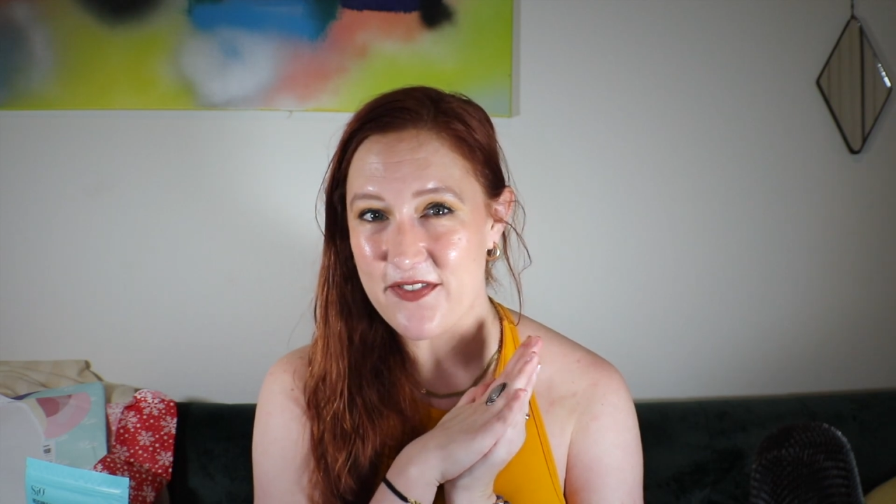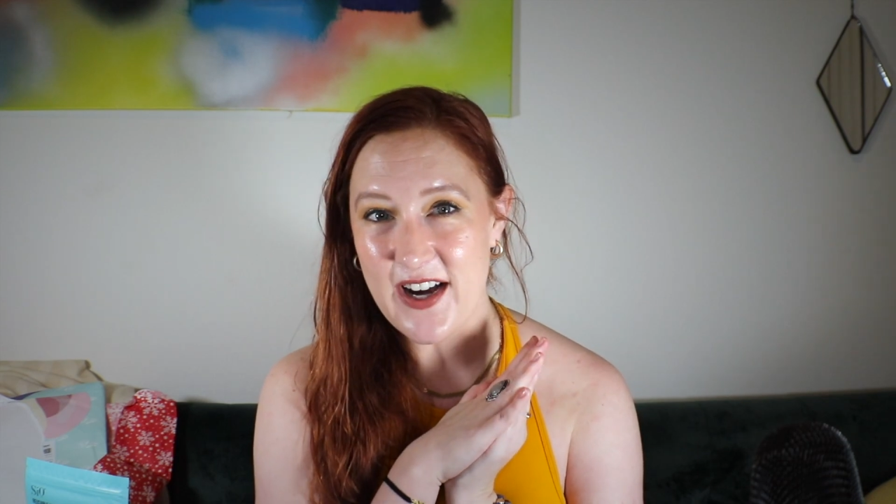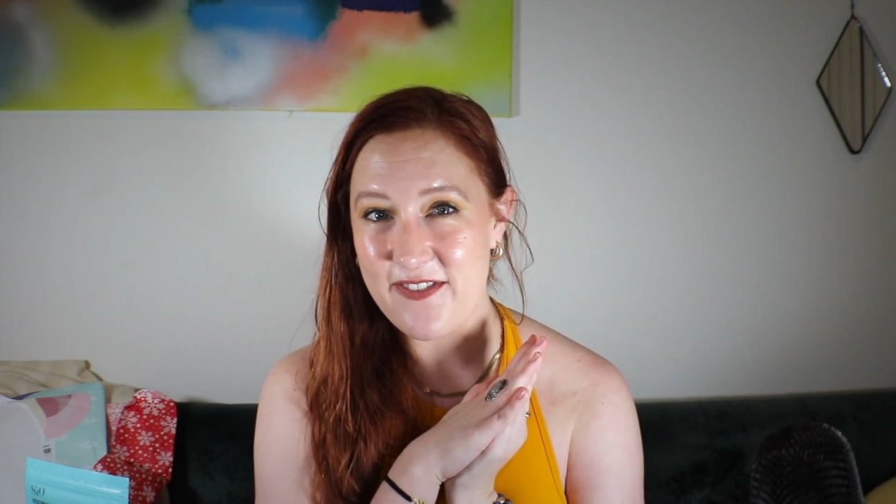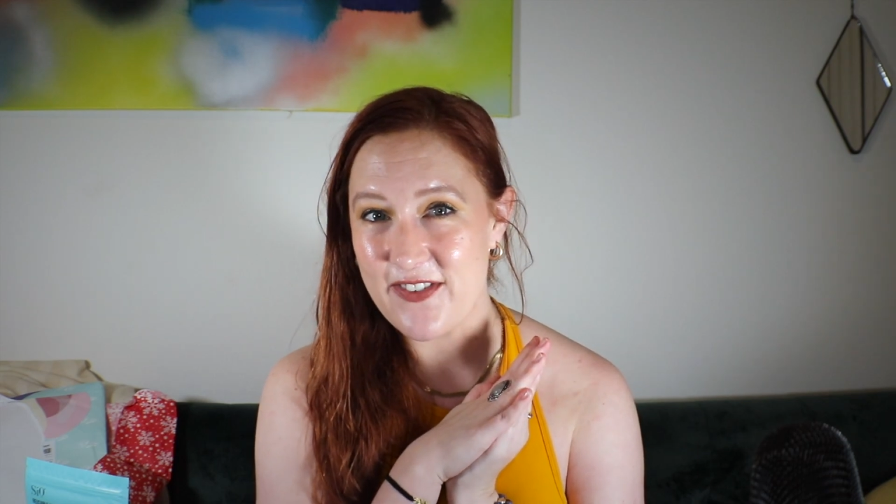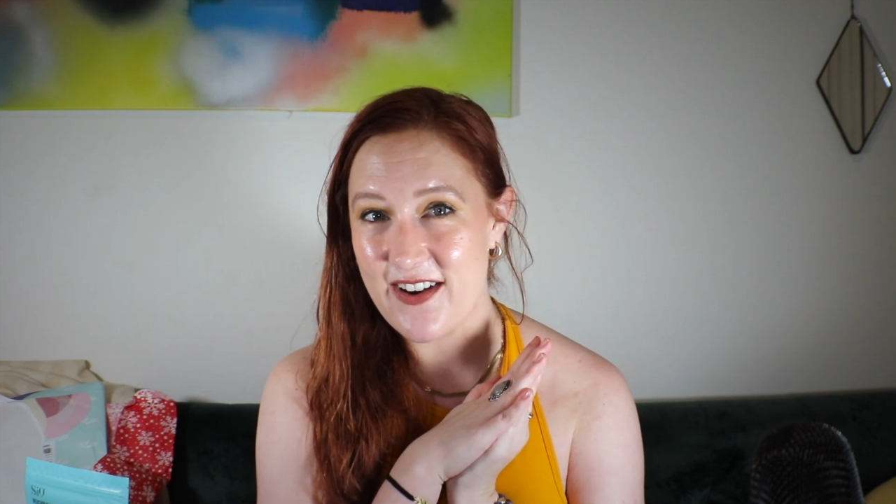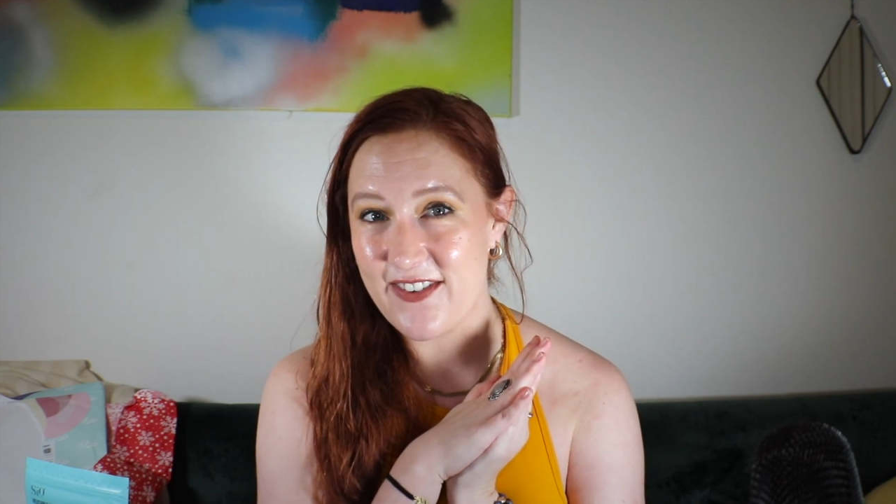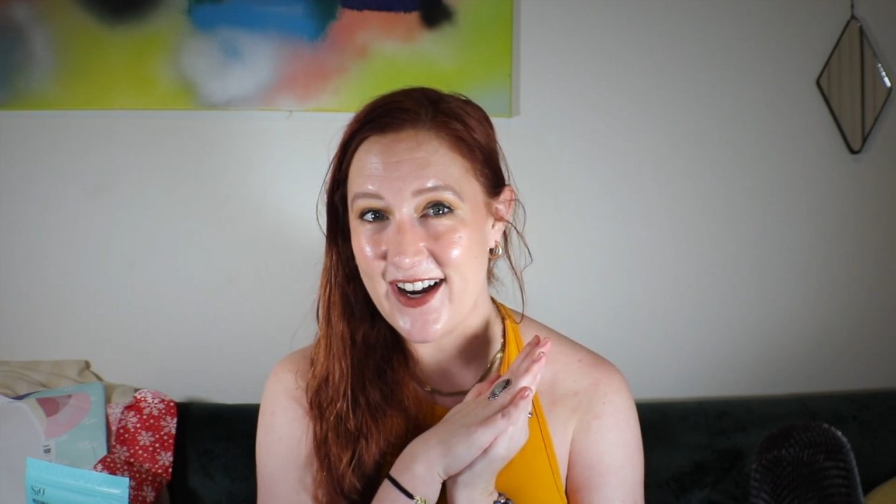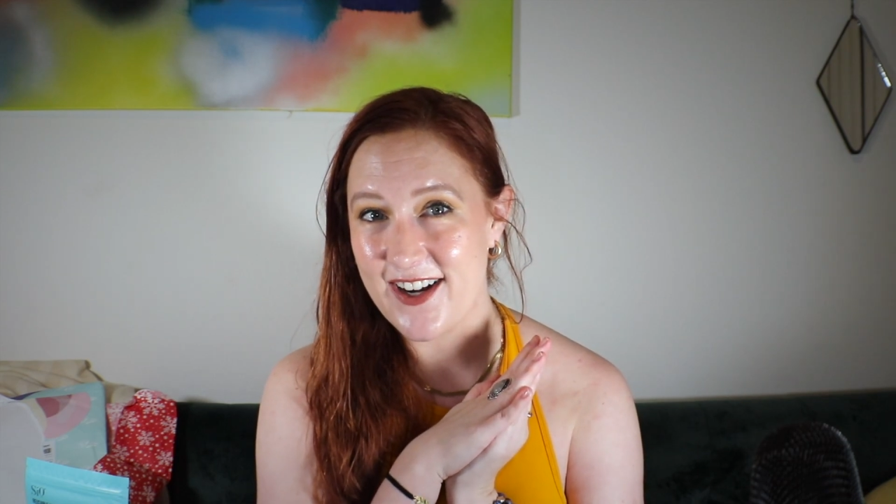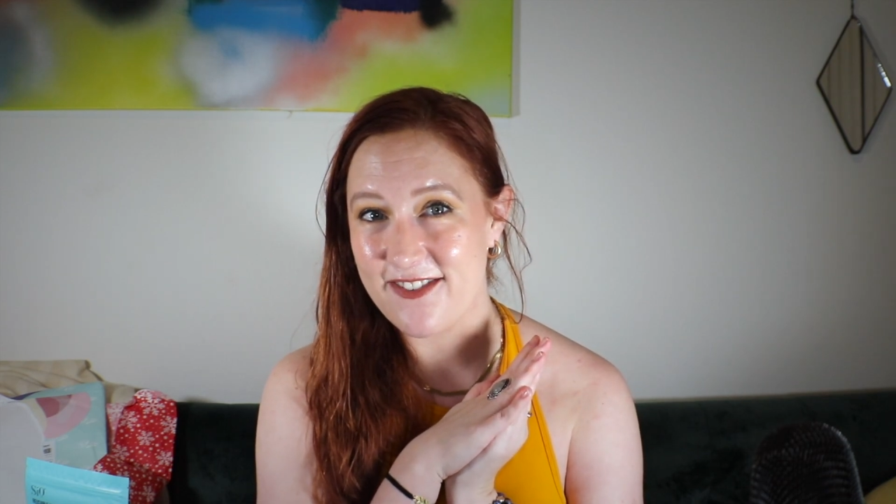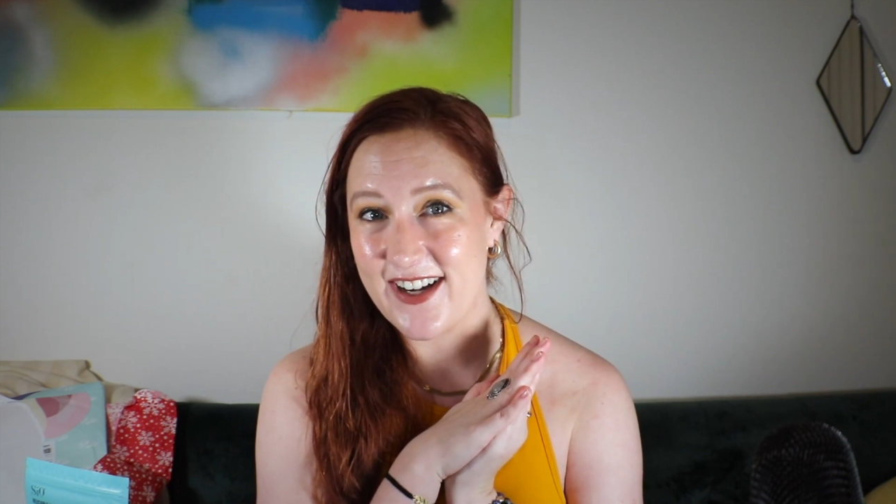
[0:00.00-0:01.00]
afraid if you've never
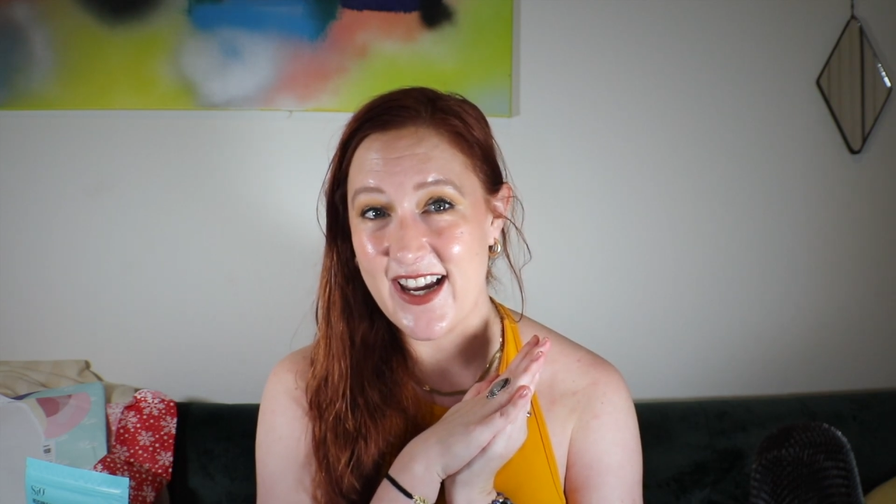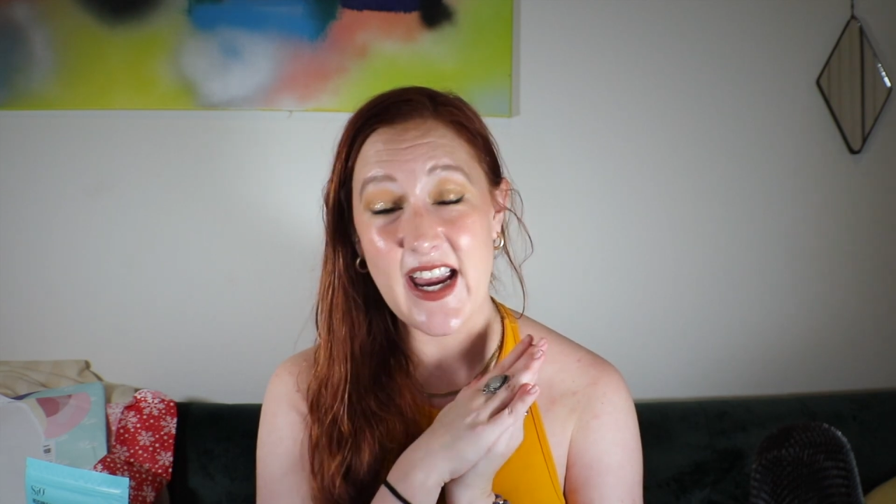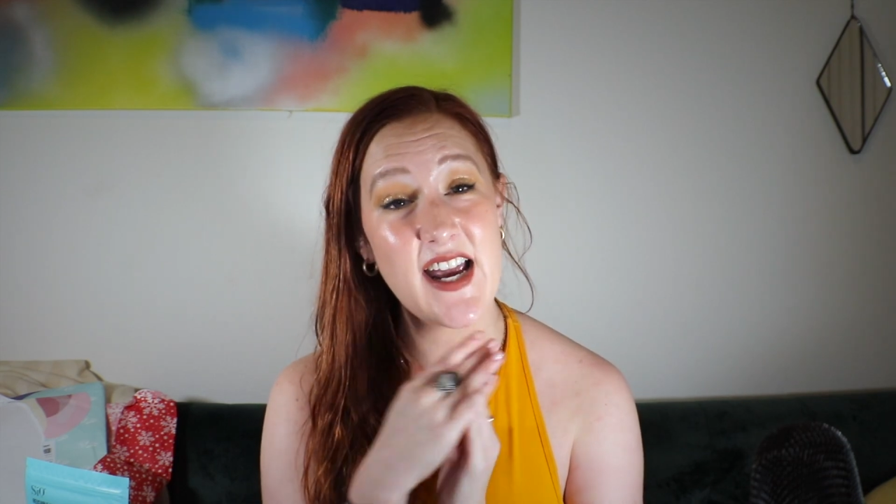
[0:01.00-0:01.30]
had a reading,